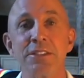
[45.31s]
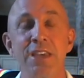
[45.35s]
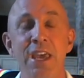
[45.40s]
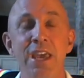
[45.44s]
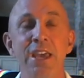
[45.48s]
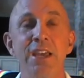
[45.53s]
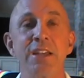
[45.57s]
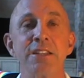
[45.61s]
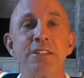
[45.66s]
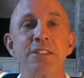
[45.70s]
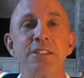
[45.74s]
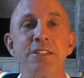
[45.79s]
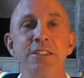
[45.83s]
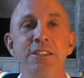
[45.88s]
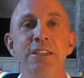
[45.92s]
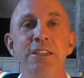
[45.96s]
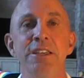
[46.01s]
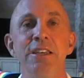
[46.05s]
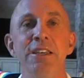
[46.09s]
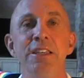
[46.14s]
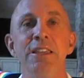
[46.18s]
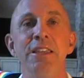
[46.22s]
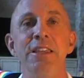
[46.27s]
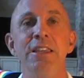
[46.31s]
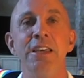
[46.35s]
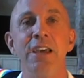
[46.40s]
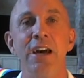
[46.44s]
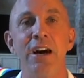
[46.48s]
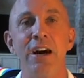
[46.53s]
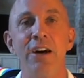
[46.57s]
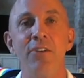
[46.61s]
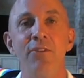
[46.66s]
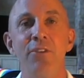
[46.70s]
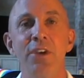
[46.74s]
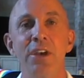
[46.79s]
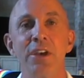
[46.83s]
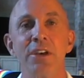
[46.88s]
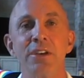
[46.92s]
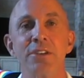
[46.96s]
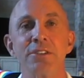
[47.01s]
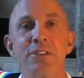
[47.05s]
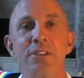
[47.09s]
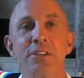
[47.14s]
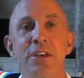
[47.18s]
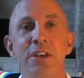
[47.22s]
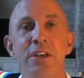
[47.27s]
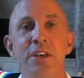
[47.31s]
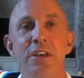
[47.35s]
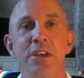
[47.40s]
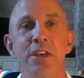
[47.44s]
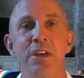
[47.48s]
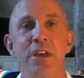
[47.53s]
can't see the obvious.